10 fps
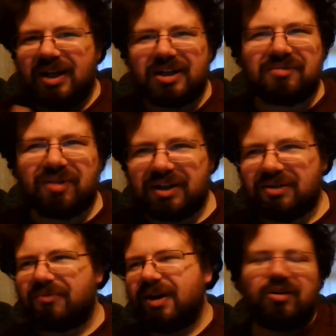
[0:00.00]
That's like
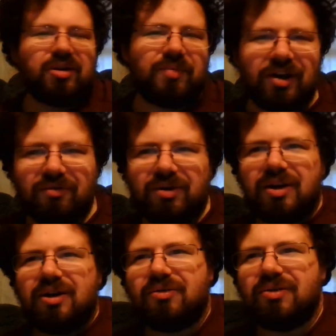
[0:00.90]
the roundabout
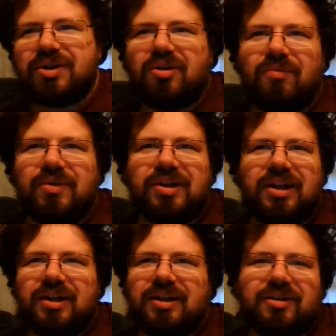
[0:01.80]
course, carbon
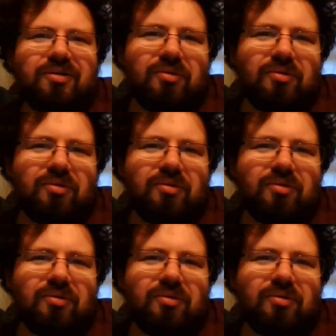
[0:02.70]
dating is a